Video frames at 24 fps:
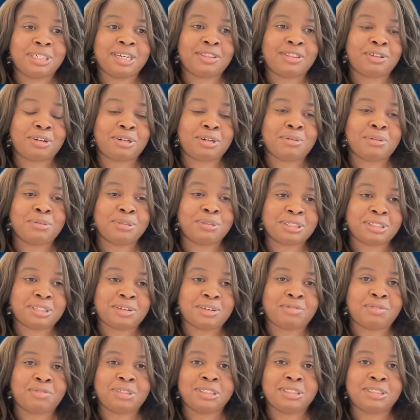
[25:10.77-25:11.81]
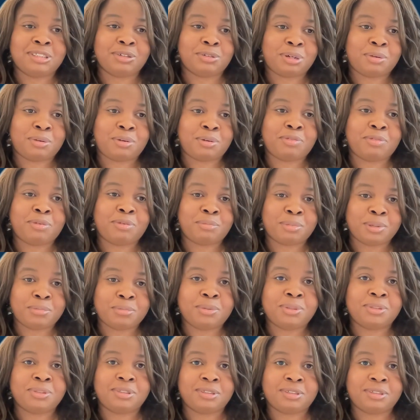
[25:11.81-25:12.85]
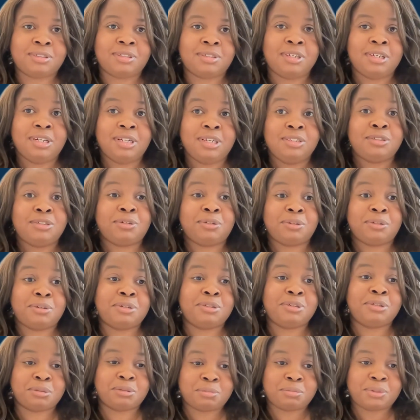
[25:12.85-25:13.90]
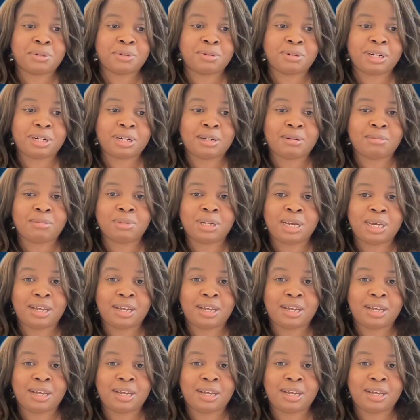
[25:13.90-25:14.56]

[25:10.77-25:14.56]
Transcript: I thought it was lovely. It's a great way for people to learn to program,